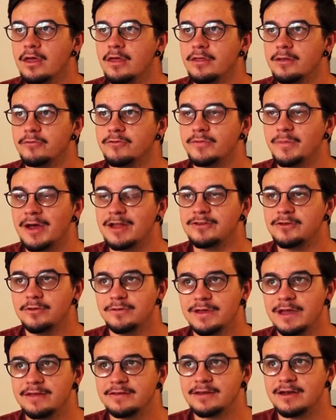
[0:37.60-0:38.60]
it was about two
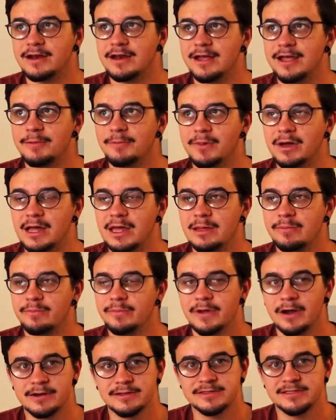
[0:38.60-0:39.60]
thousand eight, my
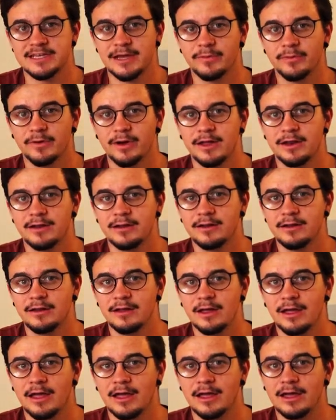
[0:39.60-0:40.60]
parents separated,
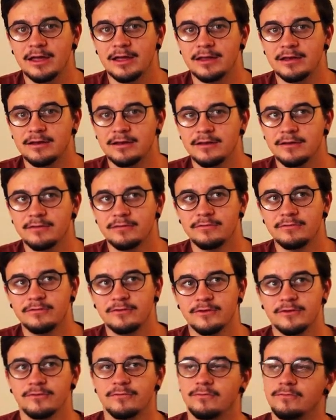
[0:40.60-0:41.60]
and
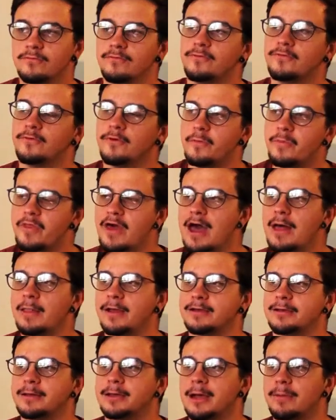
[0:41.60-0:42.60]
just from that,
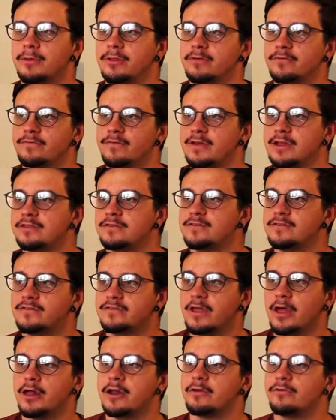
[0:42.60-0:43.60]
like, a couple of events
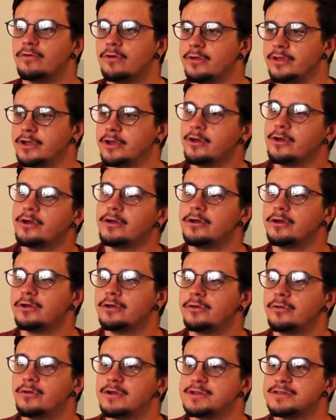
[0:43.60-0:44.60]
started rolling
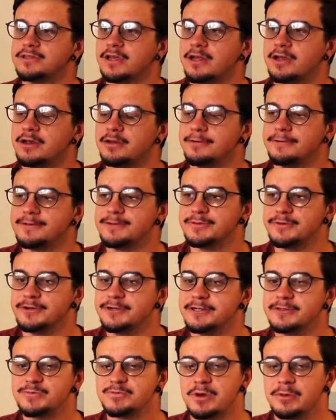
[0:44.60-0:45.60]
on where I started to
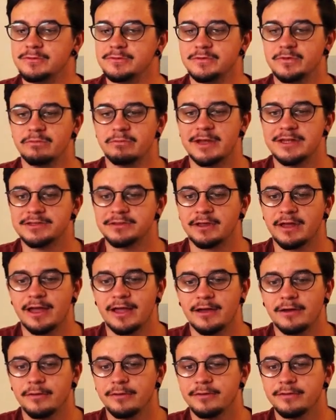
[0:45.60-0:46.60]
experience problems with mental
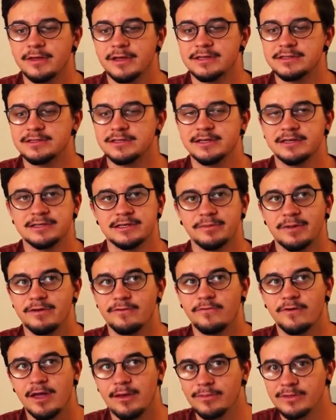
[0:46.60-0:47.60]
health as things in my
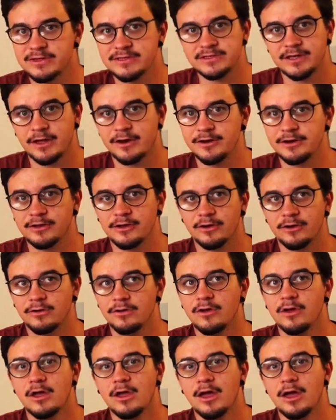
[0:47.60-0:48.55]
family started to go